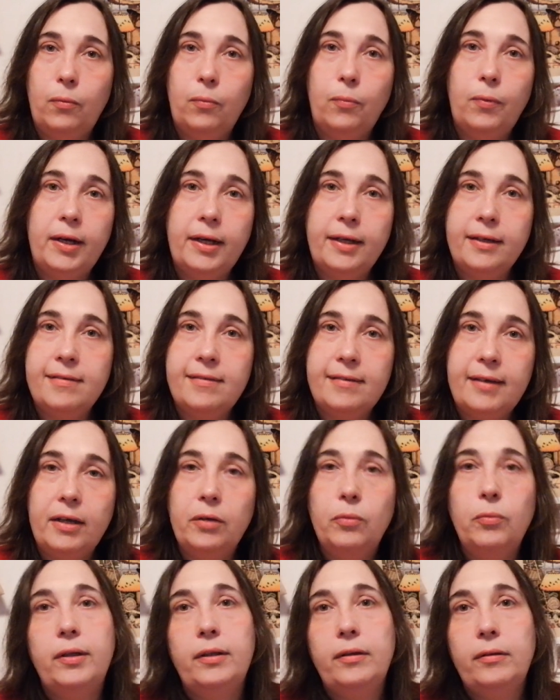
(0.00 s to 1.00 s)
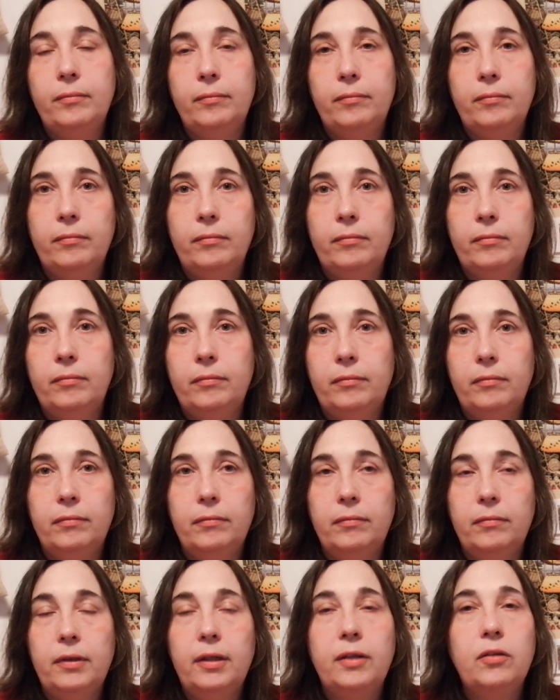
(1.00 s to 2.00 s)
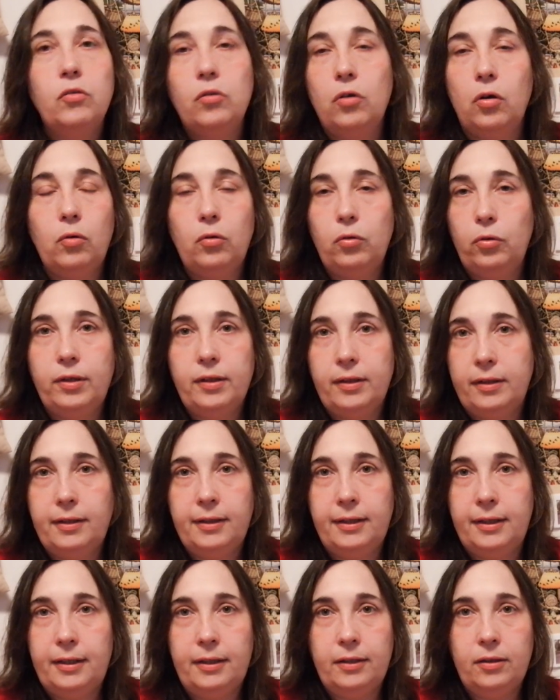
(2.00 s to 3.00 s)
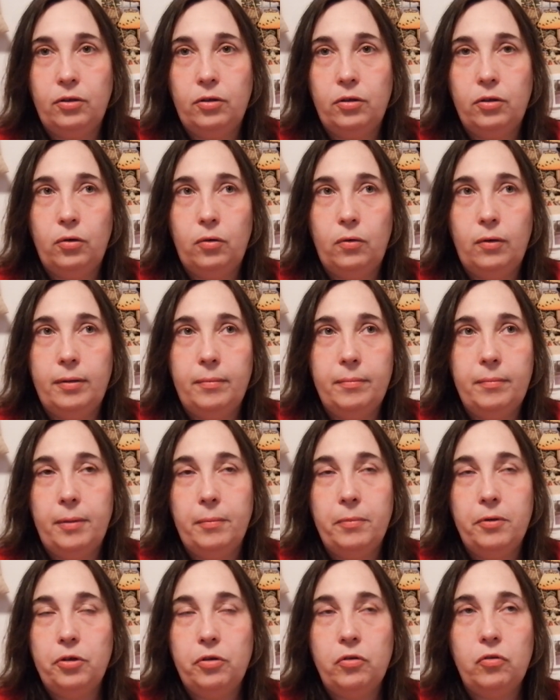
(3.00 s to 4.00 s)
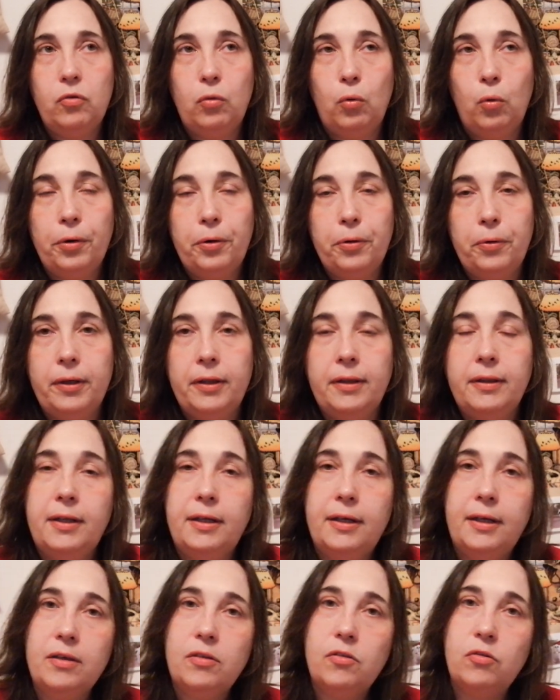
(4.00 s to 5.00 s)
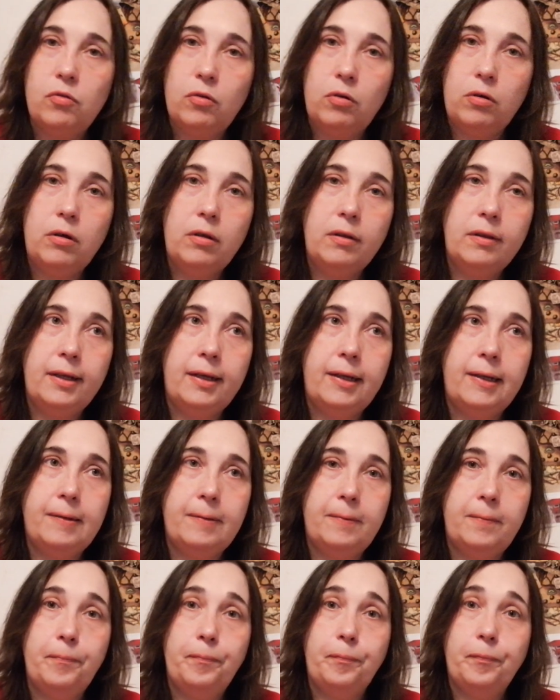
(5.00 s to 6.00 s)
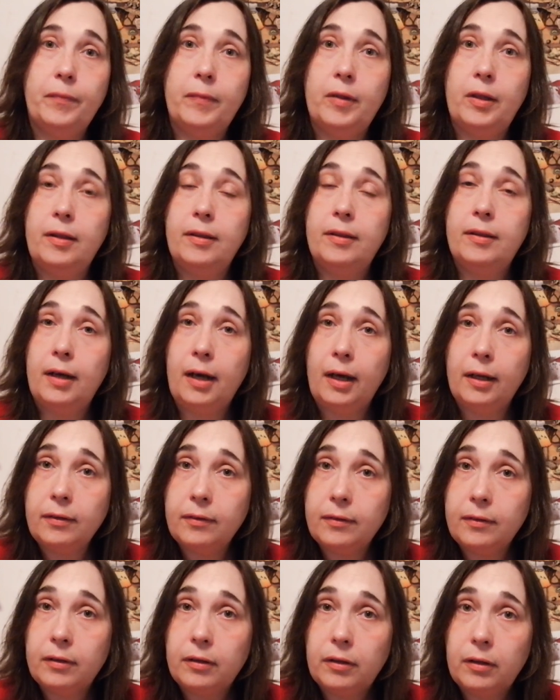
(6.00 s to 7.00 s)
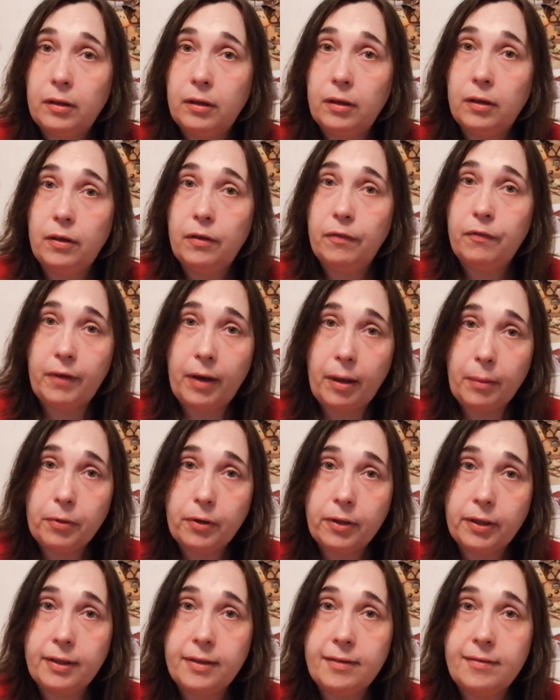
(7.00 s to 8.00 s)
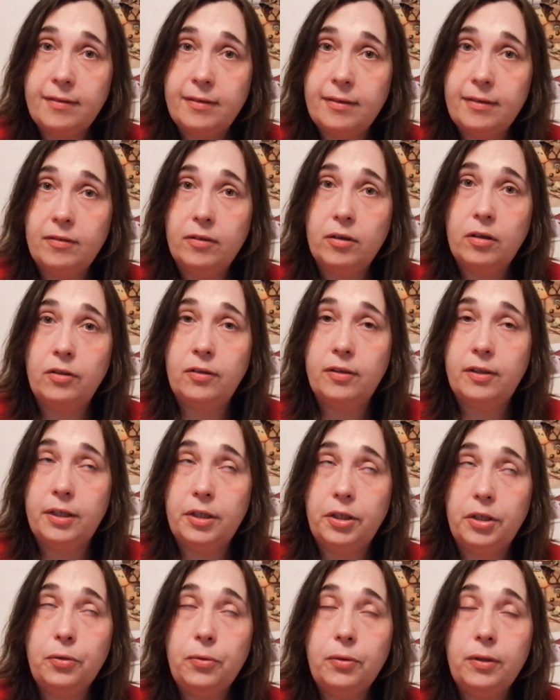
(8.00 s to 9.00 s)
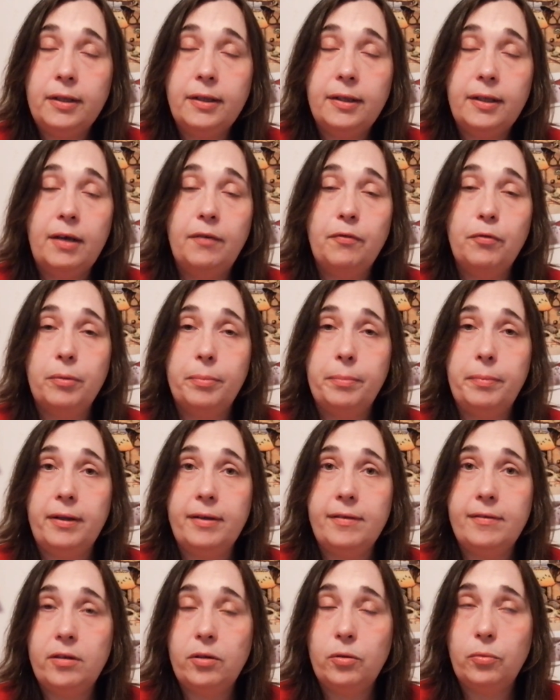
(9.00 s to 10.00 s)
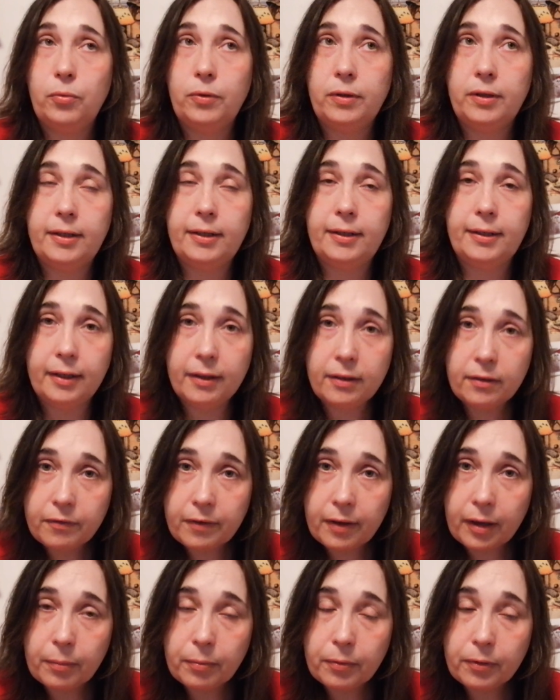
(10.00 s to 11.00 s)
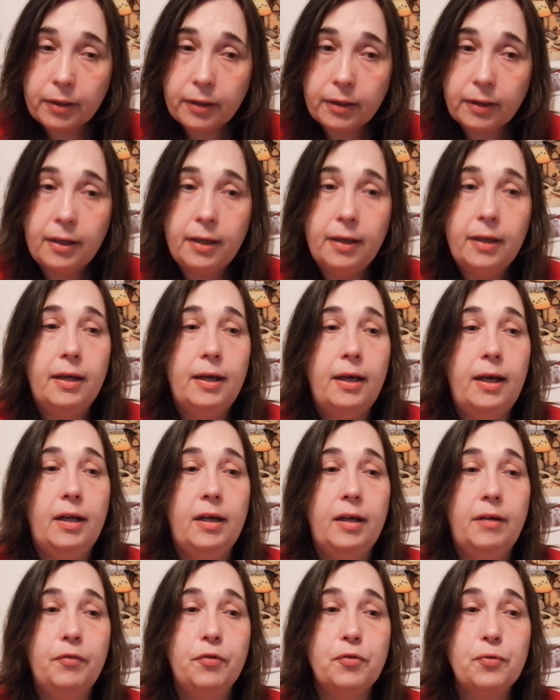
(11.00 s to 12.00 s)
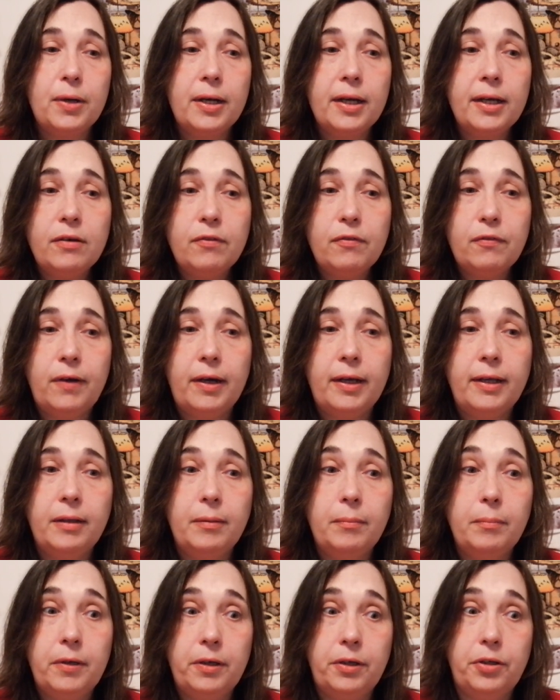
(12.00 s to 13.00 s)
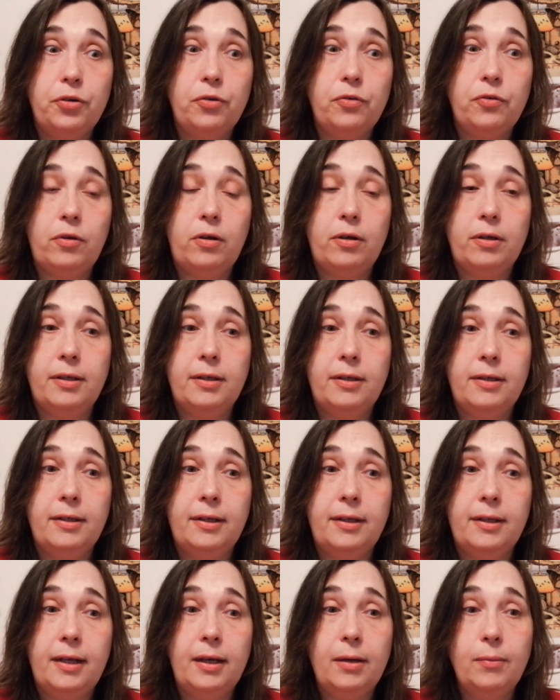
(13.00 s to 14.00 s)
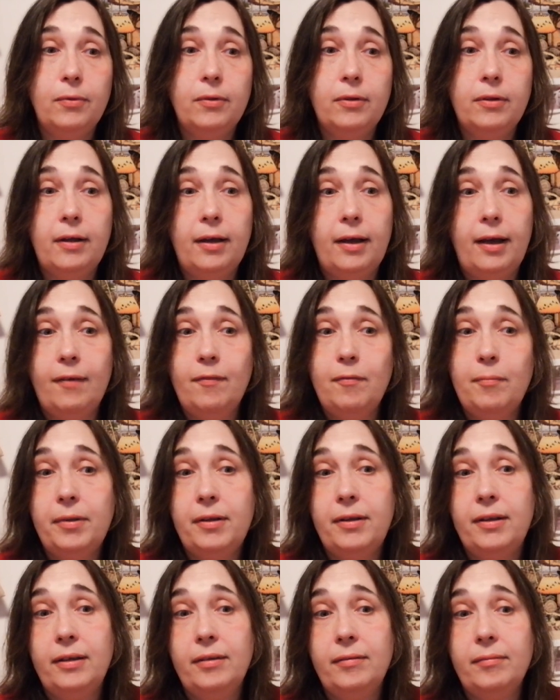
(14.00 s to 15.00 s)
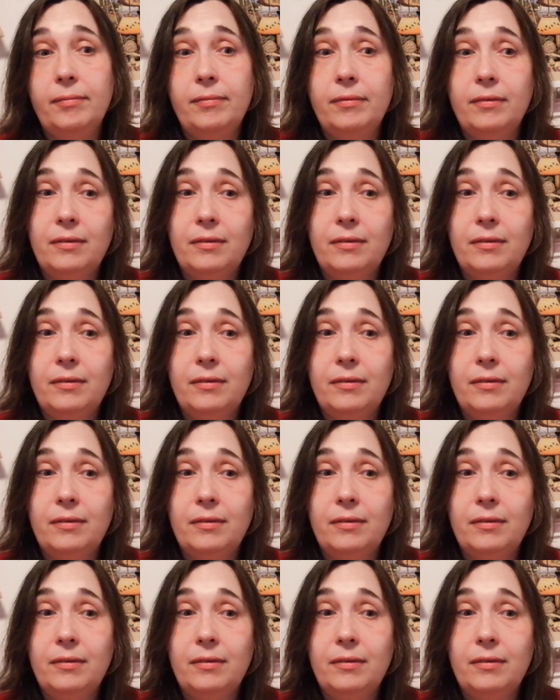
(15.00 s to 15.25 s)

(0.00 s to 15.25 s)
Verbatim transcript: when I decided well let's go look at the kit, you know, and maybe just order it. Then I saw that that fabric is discontinued and they have replaced it with another fabric and I've tried finding pictures on it and I would I've been like